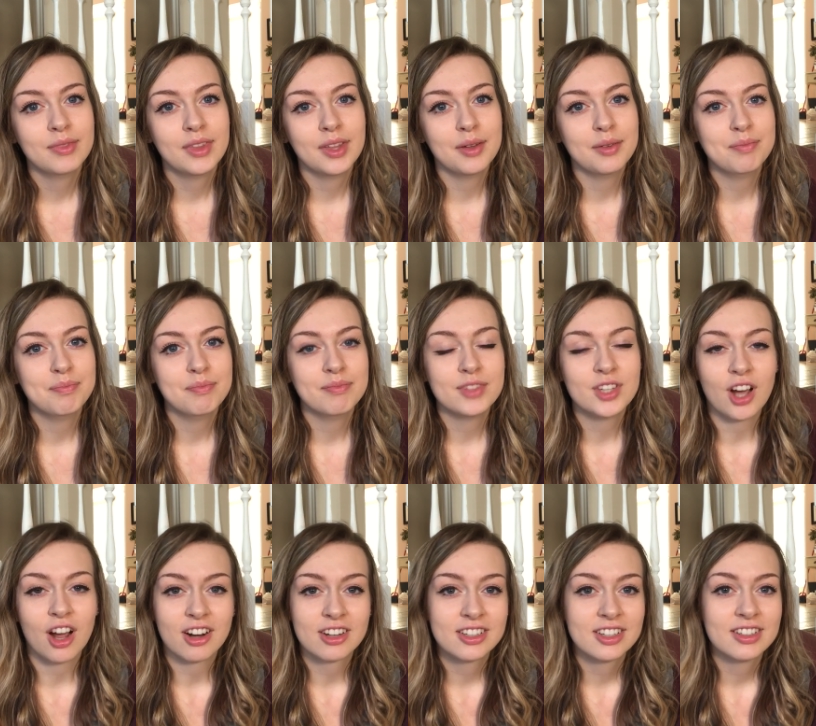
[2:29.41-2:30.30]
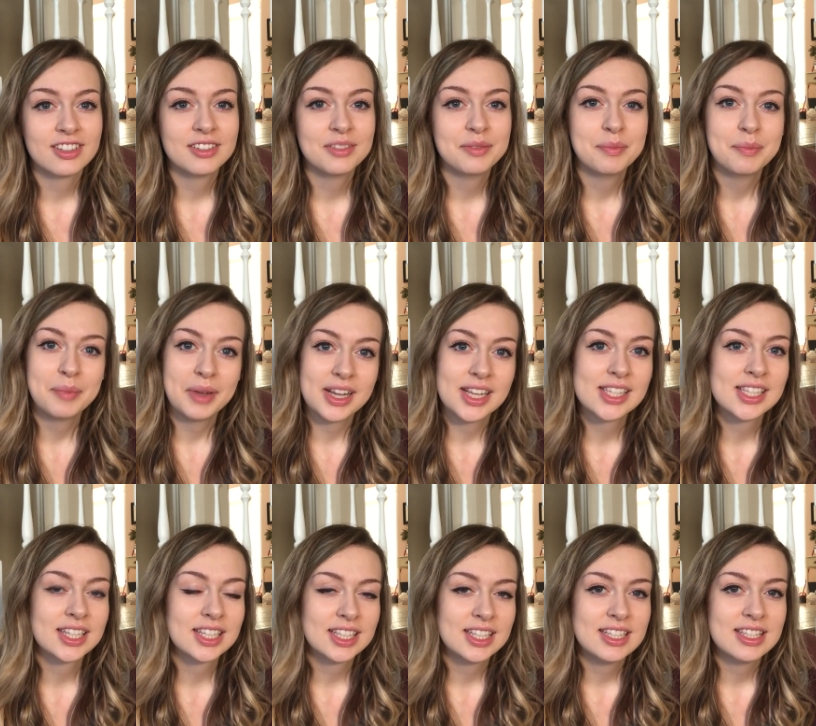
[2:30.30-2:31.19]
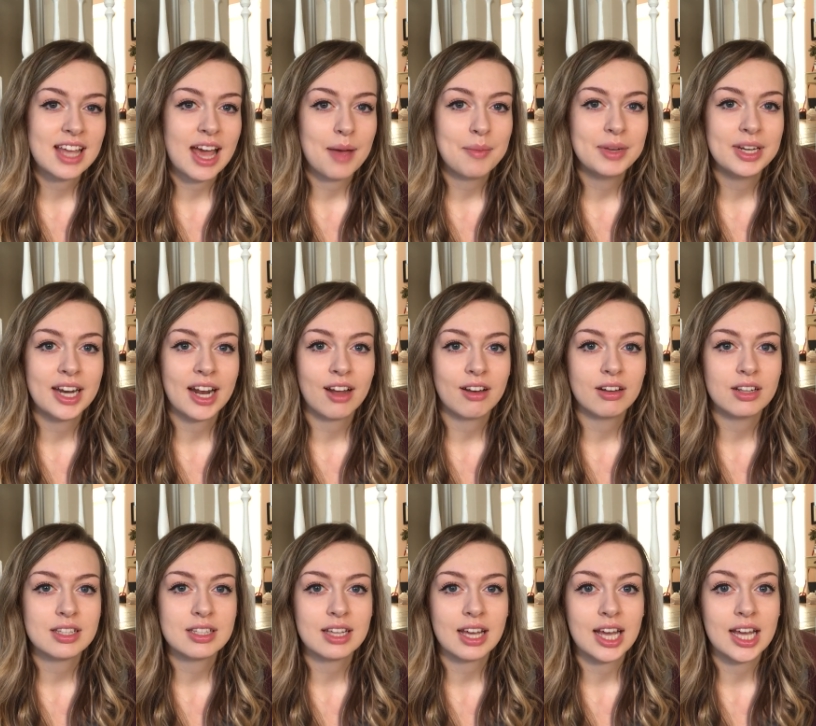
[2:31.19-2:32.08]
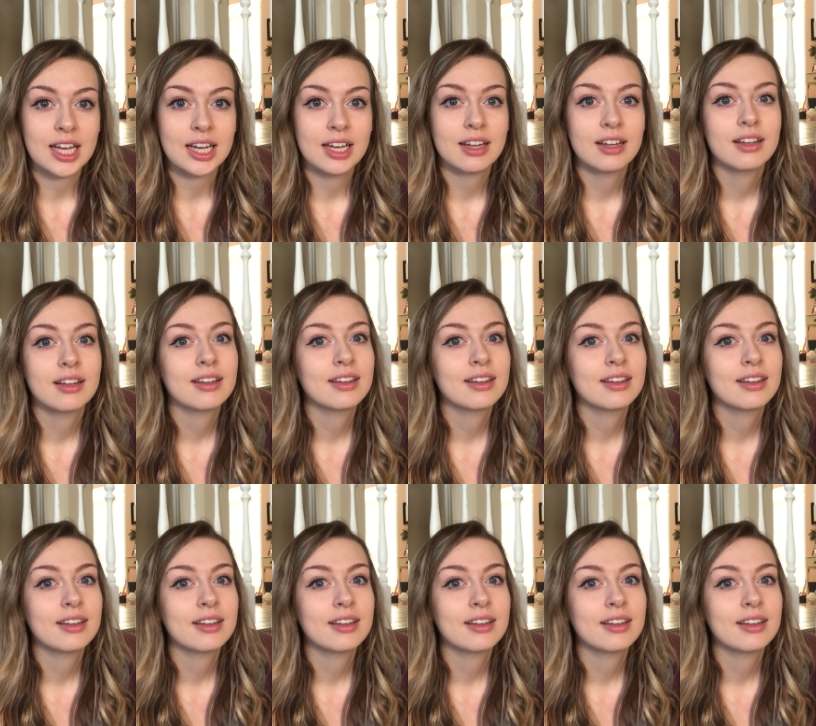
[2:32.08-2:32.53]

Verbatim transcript: the doctor basically sat me down and said,